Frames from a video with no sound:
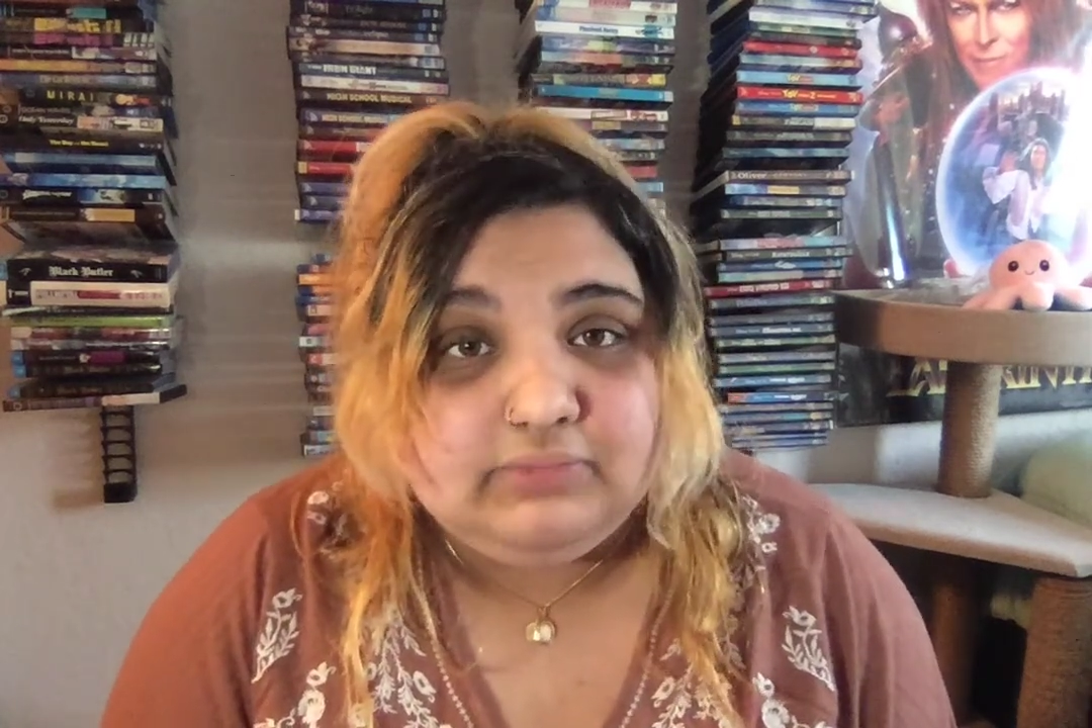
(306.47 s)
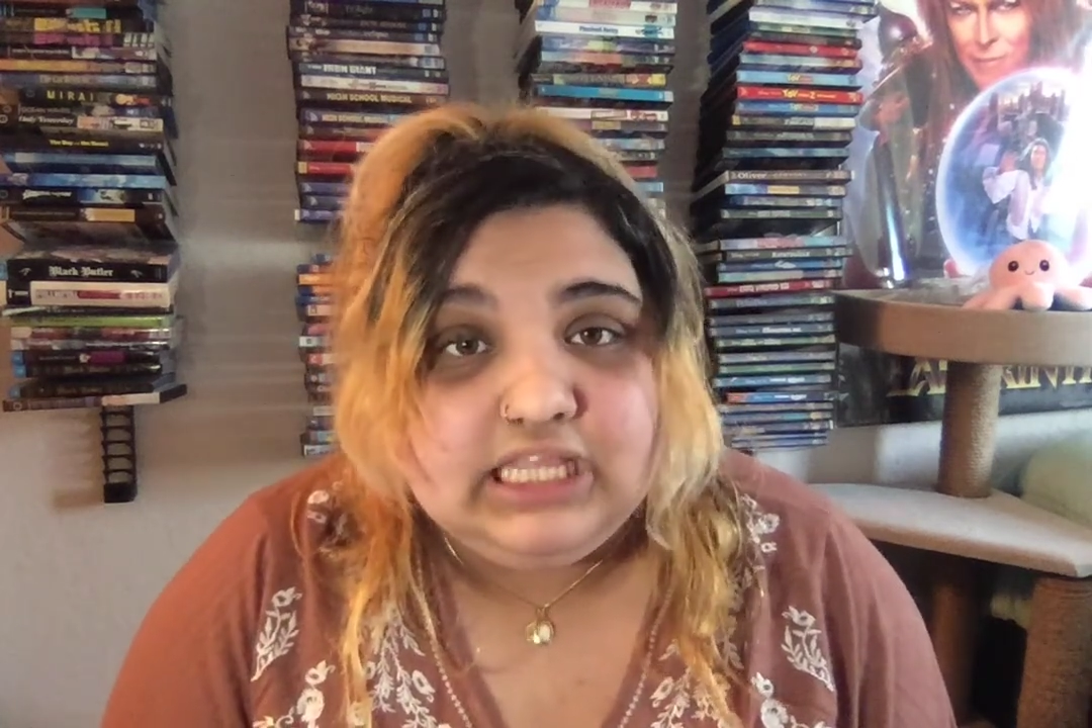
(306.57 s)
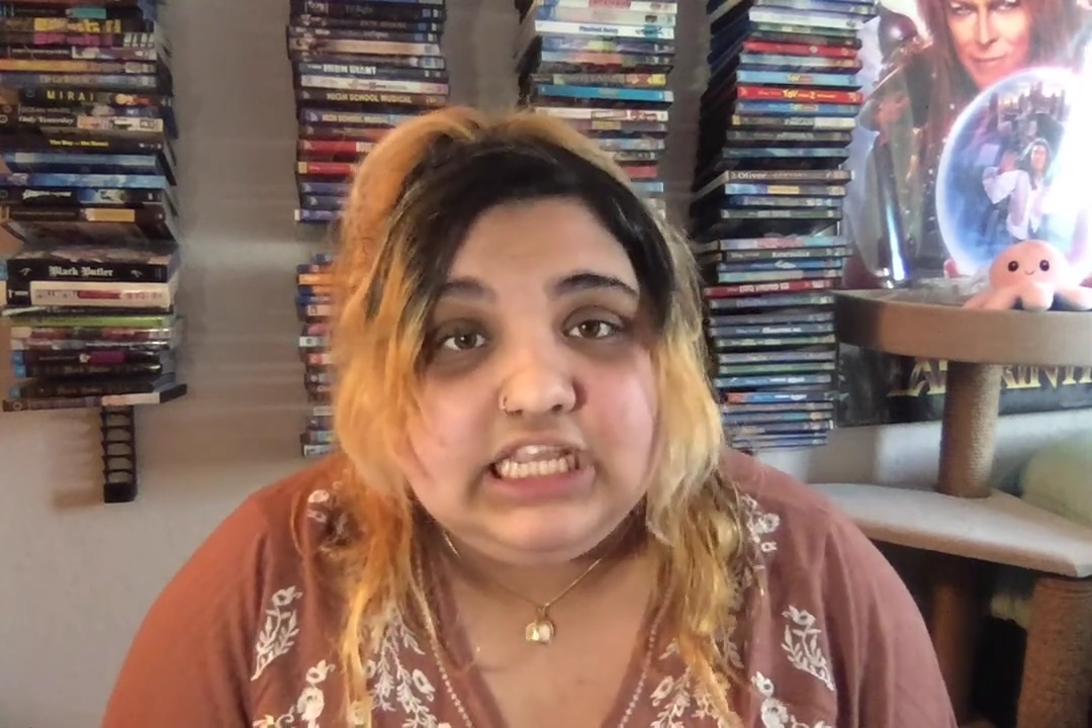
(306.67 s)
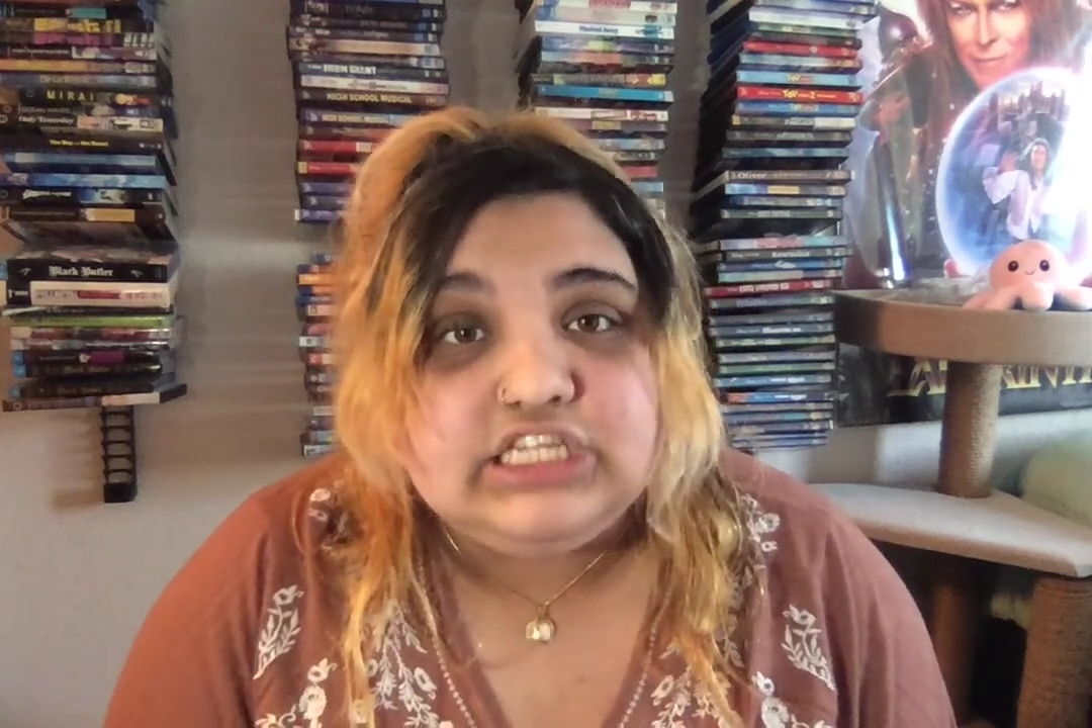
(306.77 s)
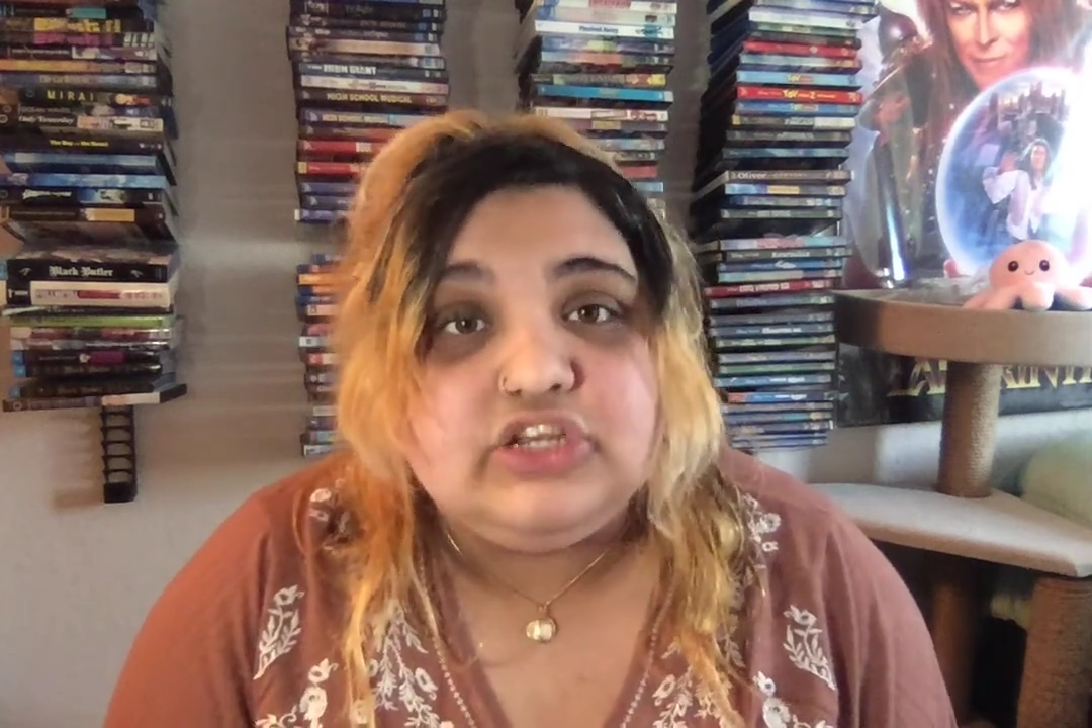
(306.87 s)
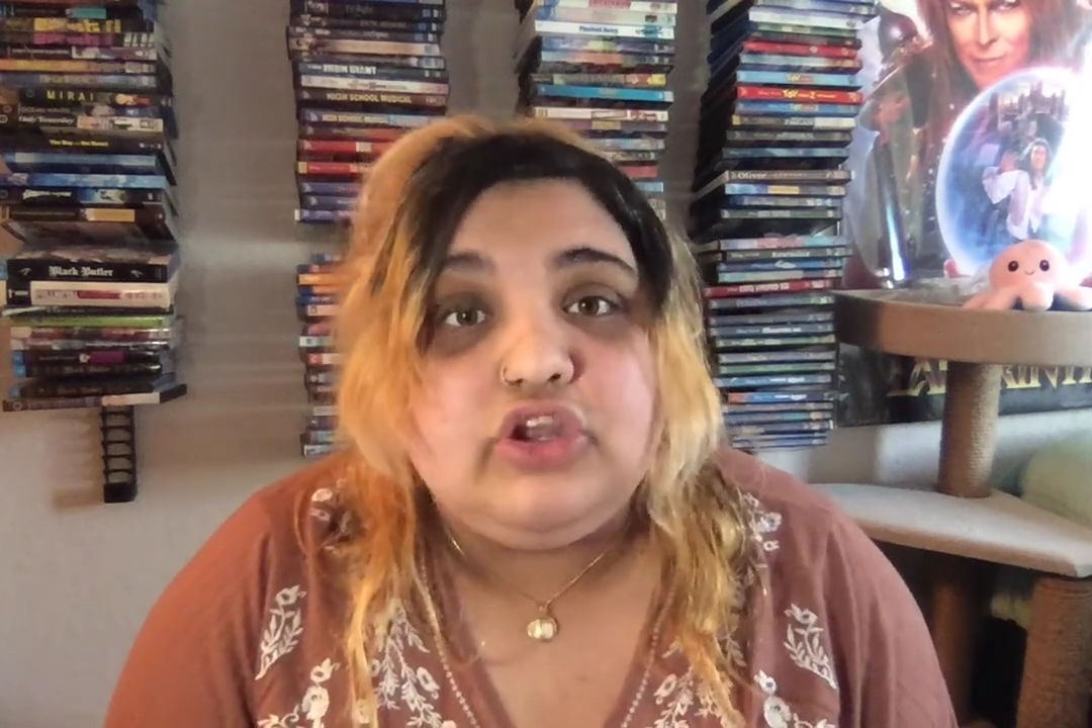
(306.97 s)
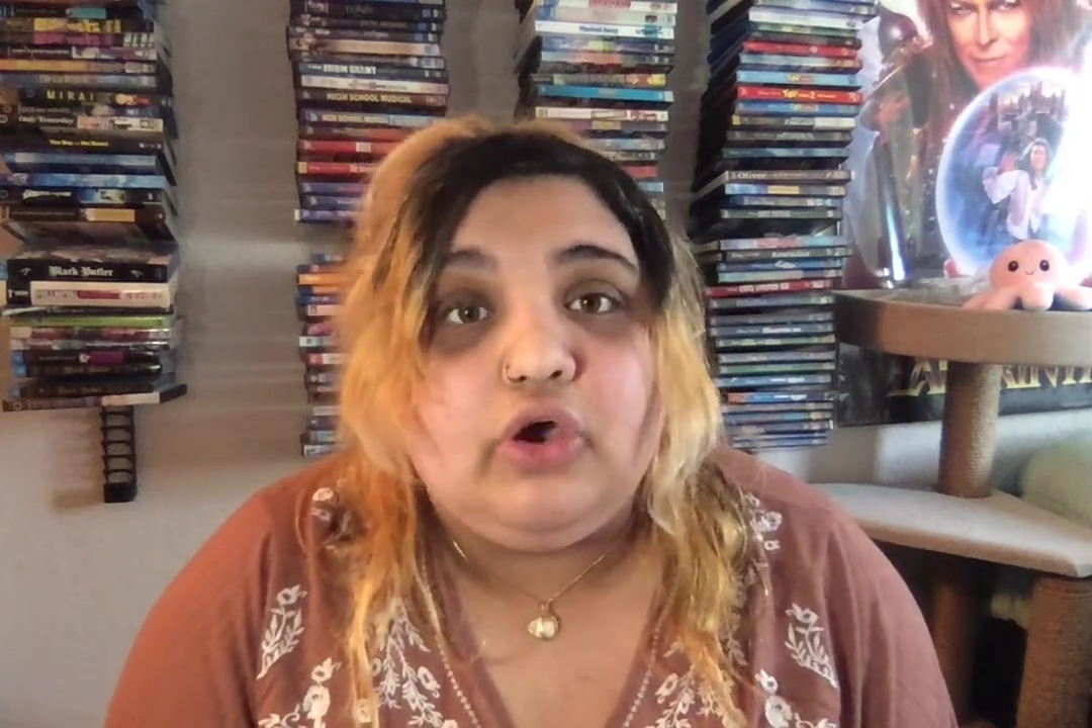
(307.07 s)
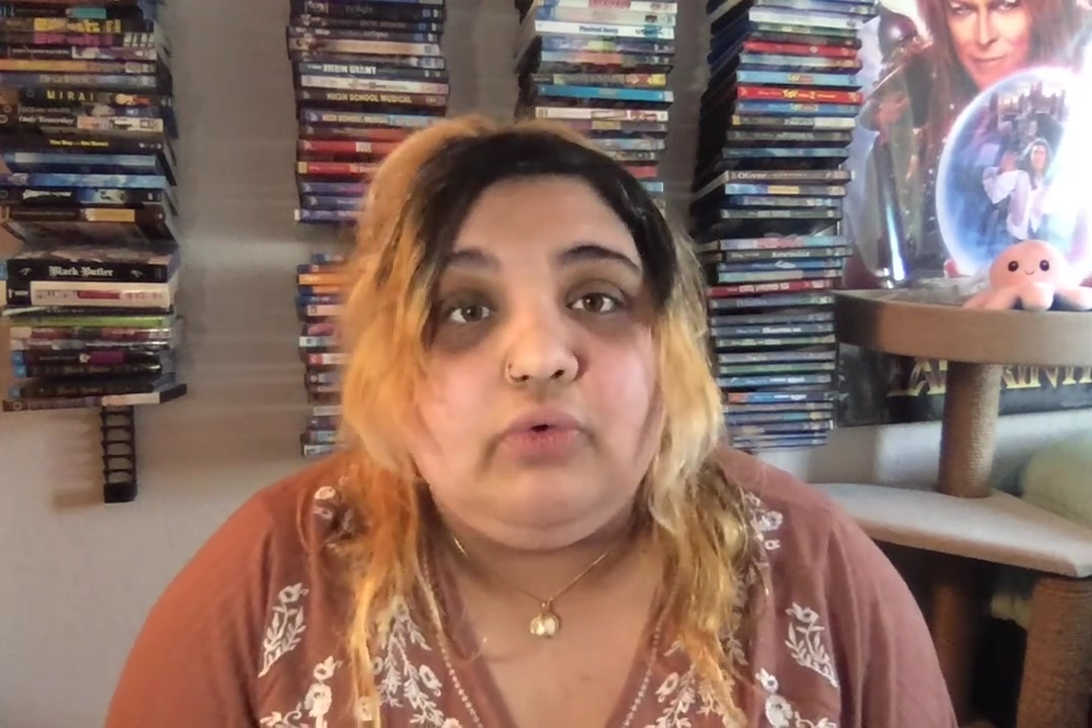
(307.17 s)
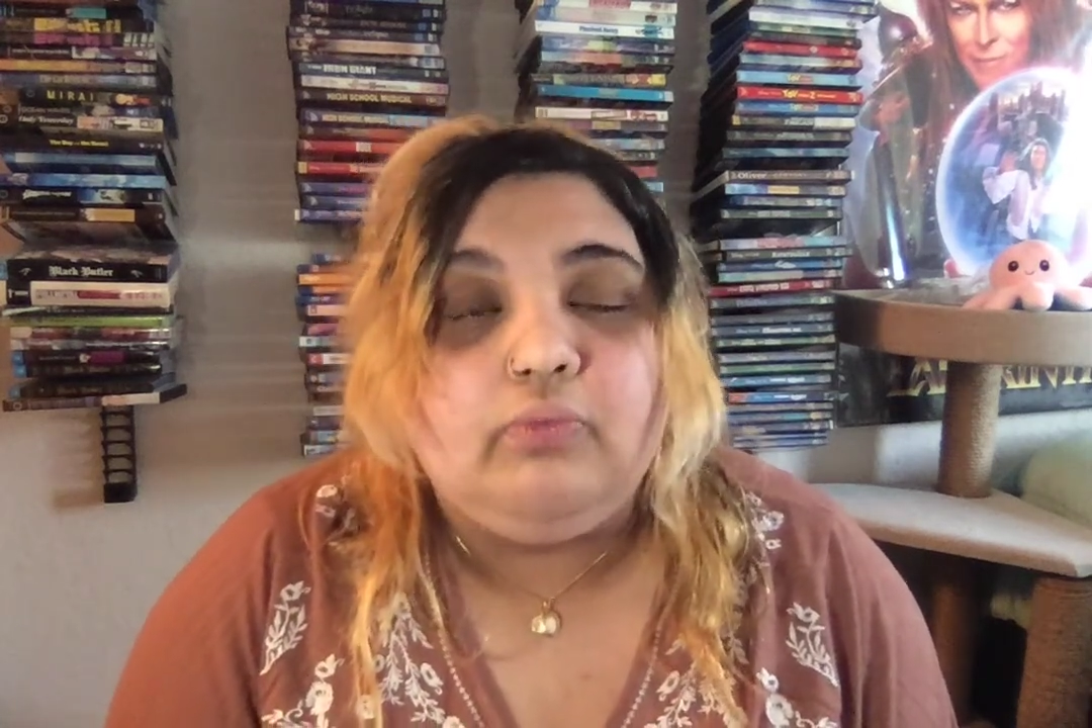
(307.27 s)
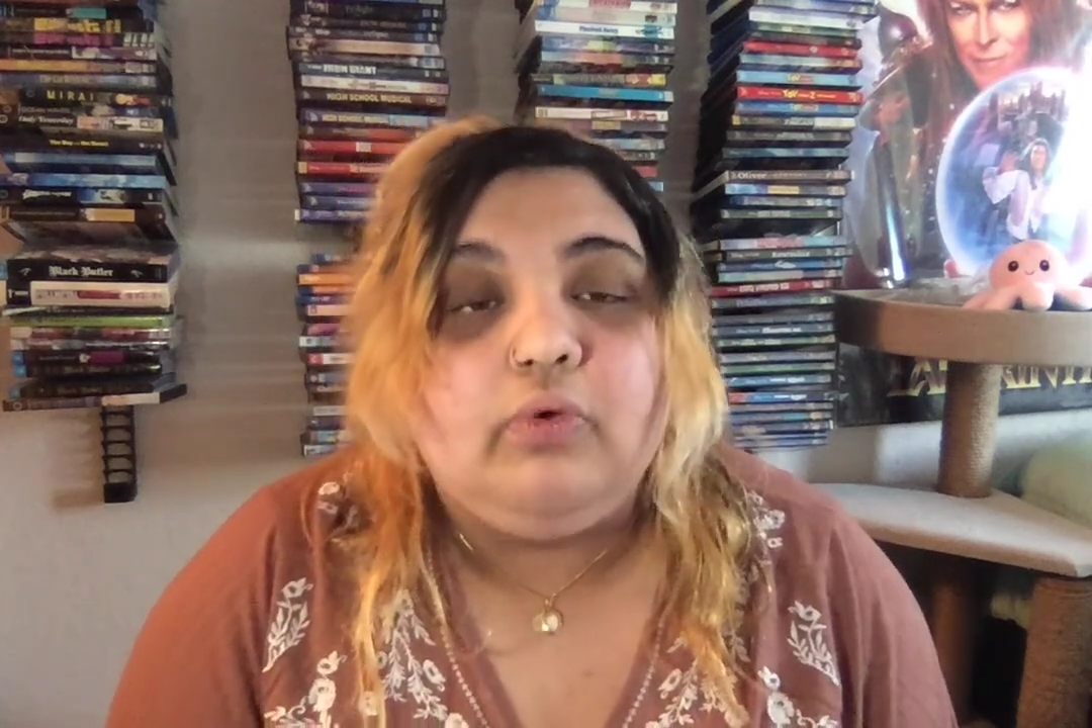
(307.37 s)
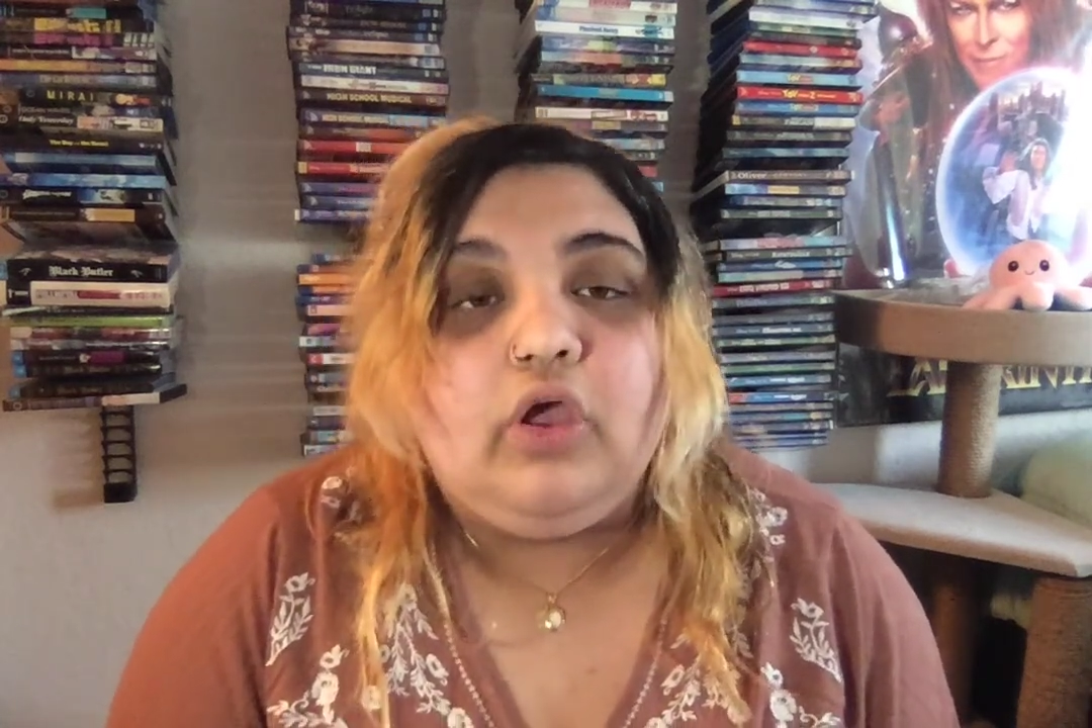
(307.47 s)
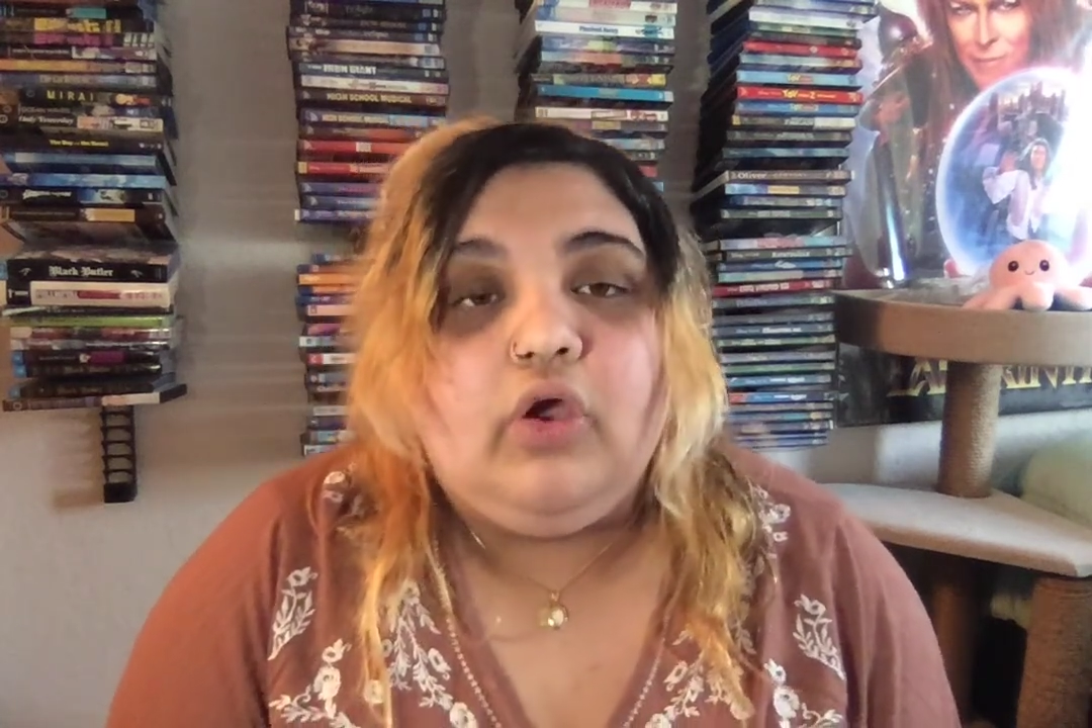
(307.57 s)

lead, to know